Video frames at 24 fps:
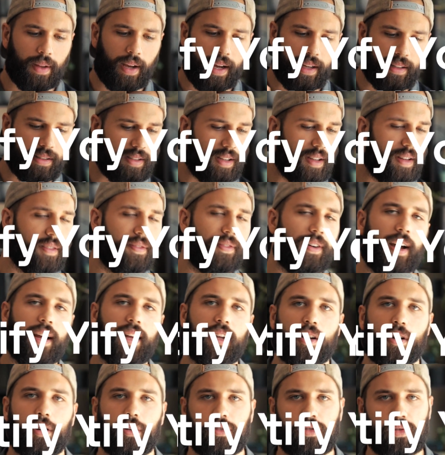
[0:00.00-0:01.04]
Identify
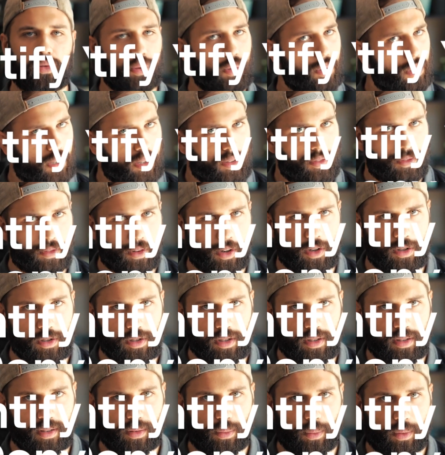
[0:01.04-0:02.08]
your true
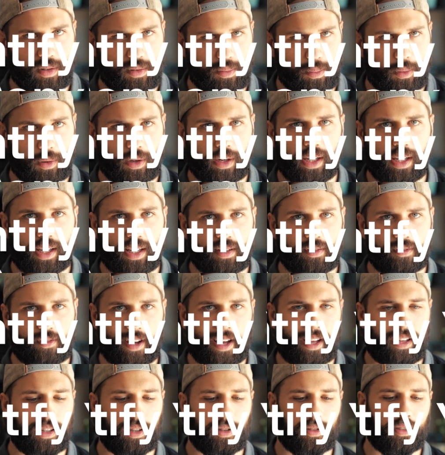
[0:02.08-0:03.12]
conversions, what's bringing in
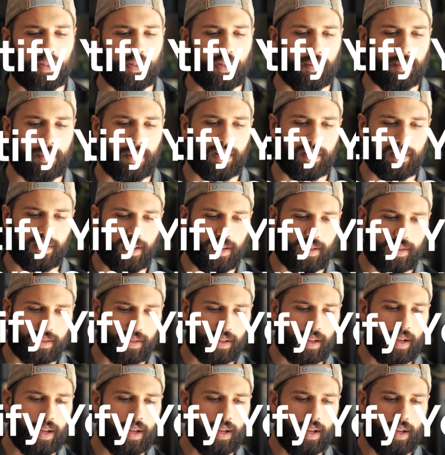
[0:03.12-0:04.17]
value to your business.
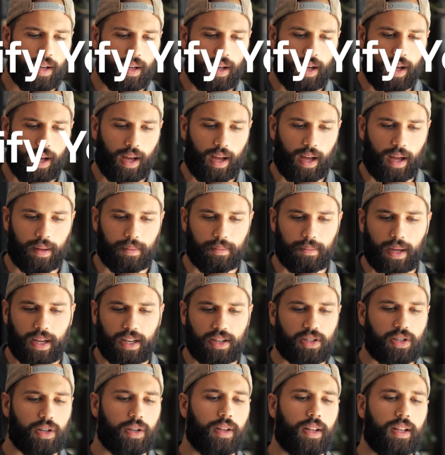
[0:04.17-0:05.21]

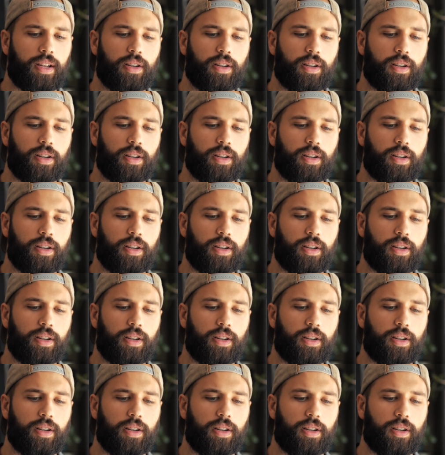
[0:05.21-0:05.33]
Make sure that